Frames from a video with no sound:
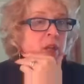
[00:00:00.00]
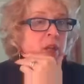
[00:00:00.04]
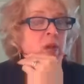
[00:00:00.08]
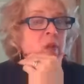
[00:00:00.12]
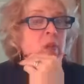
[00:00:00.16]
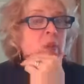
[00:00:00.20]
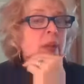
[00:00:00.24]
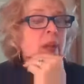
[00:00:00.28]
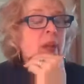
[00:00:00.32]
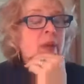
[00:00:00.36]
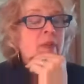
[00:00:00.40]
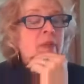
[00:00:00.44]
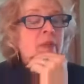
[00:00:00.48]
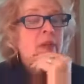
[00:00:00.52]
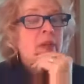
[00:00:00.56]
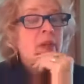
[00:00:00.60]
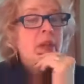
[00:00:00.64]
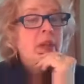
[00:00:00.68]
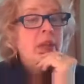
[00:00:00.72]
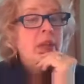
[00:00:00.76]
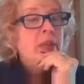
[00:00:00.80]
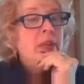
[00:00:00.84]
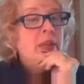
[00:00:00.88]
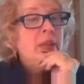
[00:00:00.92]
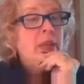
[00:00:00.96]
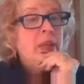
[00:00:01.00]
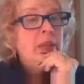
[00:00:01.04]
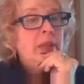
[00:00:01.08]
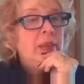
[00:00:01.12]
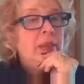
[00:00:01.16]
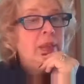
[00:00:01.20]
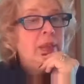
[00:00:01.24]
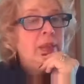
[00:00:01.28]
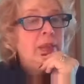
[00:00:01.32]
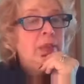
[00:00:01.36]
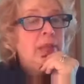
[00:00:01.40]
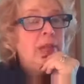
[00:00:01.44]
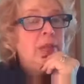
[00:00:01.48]
or whatever, I, I
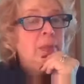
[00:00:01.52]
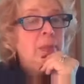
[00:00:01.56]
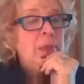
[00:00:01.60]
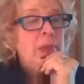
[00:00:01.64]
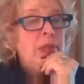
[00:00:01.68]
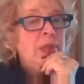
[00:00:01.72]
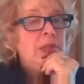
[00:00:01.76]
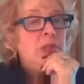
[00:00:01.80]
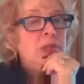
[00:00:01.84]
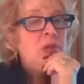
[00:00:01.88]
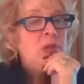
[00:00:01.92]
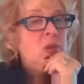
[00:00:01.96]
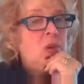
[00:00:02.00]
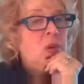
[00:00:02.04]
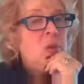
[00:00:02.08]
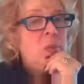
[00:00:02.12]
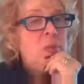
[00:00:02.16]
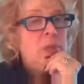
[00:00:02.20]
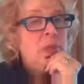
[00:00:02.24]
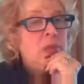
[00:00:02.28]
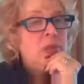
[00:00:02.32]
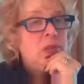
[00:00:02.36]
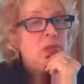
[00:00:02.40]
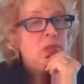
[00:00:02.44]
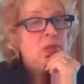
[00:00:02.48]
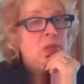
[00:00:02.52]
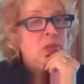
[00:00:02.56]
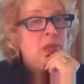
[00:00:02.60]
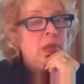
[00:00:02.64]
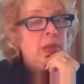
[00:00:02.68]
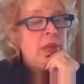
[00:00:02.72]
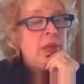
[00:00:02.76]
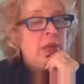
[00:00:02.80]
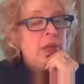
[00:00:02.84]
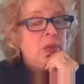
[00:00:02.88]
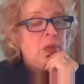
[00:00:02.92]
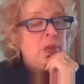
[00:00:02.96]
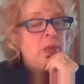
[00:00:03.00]
this company is so open. So
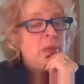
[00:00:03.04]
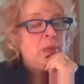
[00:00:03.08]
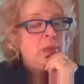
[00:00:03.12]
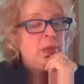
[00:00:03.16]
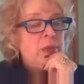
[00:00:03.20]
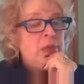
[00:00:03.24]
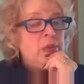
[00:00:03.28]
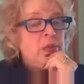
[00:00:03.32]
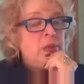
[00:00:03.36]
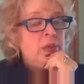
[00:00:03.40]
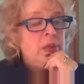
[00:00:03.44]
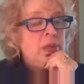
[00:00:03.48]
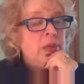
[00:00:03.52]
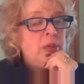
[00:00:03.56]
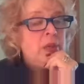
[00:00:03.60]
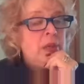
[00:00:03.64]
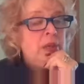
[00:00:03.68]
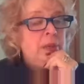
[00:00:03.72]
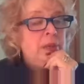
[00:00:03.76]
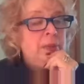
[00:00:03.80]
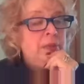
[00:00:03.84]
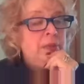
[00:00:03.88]
thank you. I appreciate that.